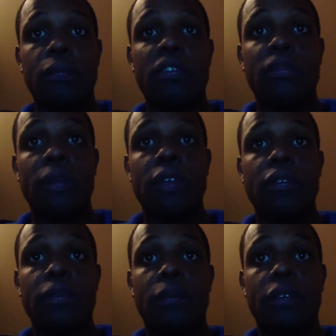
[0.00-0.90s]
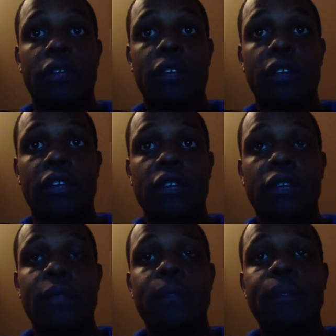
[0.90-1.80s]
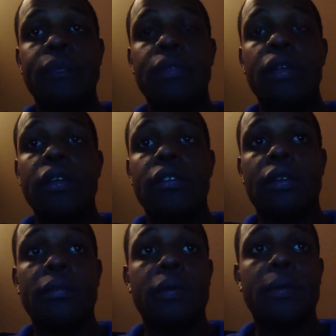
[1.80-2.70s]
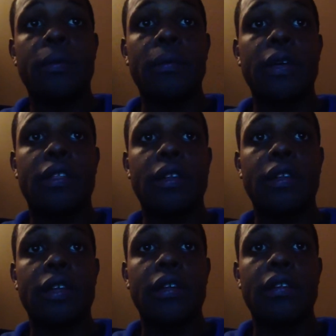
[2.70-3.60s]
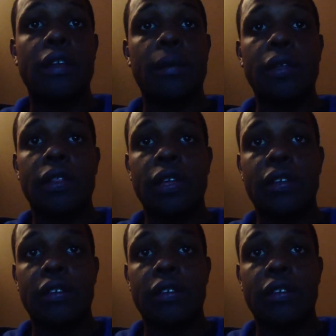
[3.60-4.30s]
speech or presentation. Some people may think that dumbing things